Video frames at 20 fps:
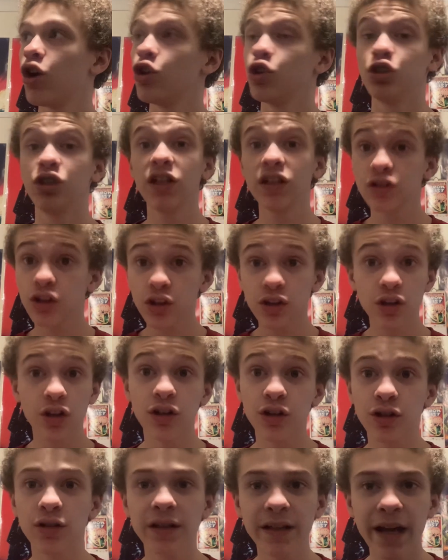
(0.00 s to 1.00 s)
these are your
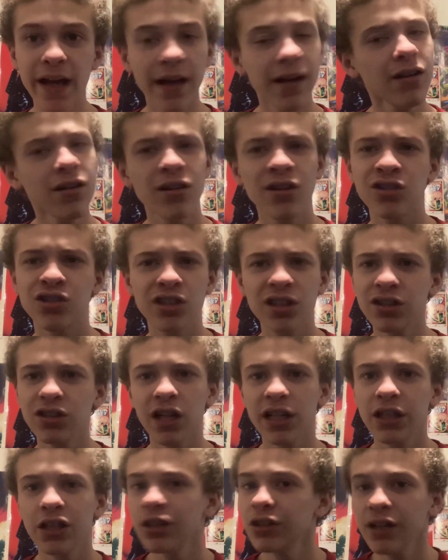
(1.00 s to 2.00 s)
creators. These
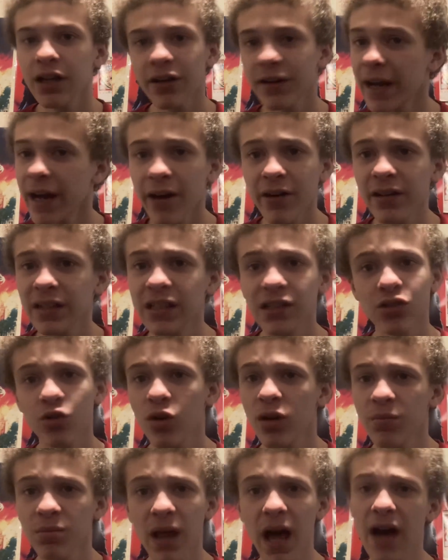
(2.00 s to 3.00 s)
are they're carrying
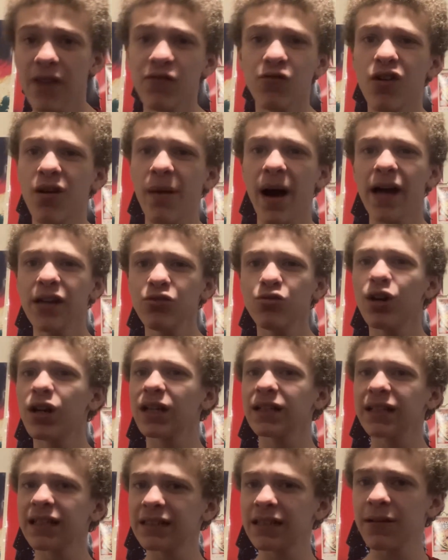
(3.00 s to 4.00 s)
your platform. How you
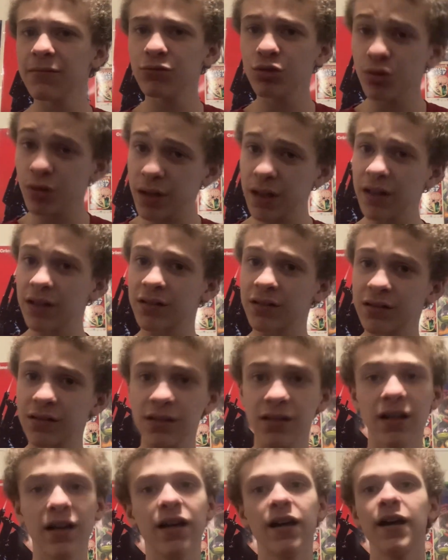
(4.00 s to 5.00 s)
gonna let them do this?
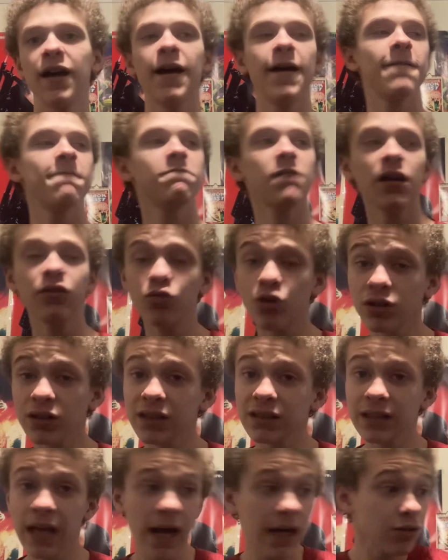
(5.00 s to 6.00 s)
Are you gonna
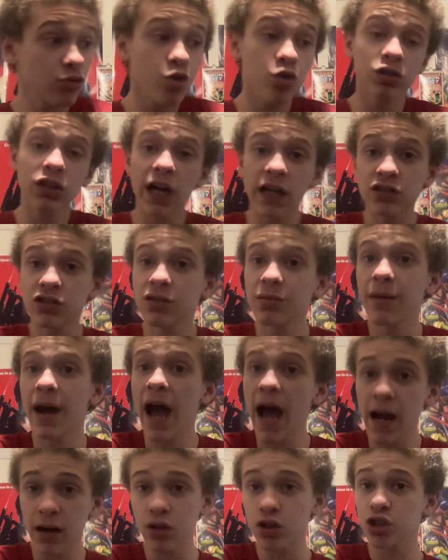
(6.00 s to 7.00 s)
let Are you gonna let some
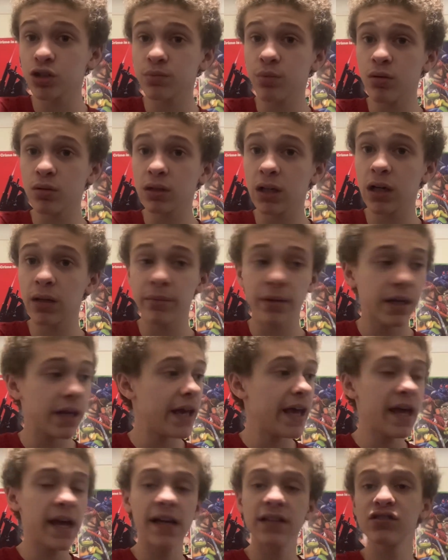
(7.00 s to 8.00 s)
hackers pull up
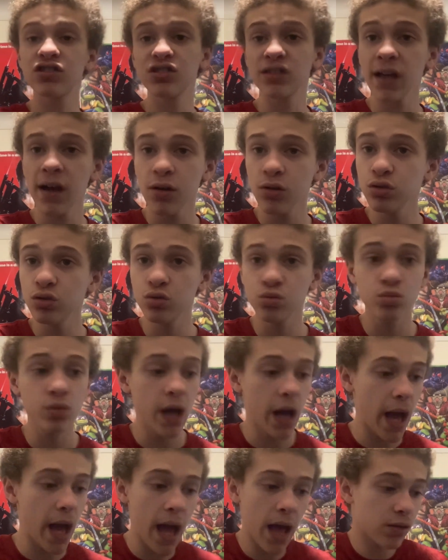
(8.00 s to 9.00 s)
and sell you
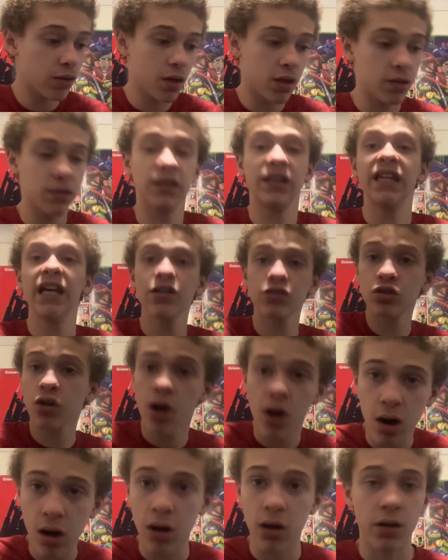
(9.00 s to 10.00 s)
this
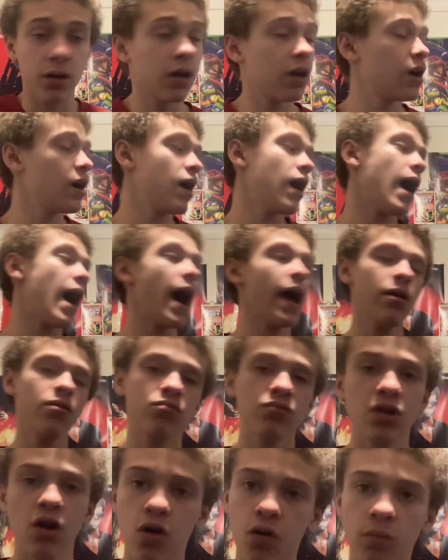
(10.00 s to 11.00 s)
hard? I
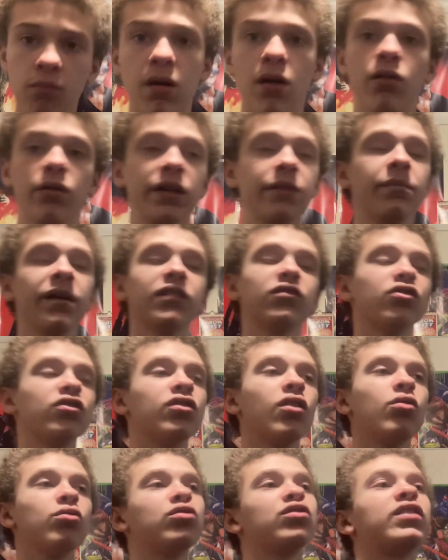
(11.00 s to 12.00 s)
don't know, bro. It makes
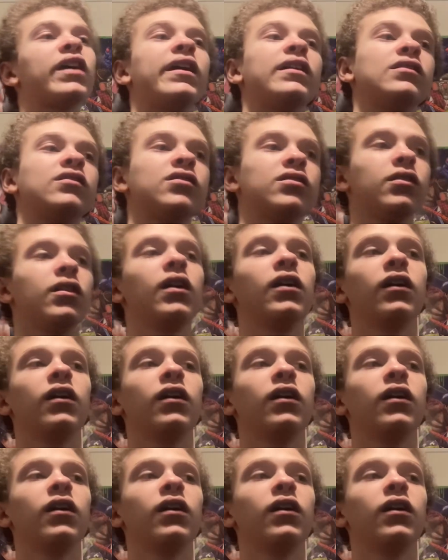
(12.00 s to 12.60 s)
no sense.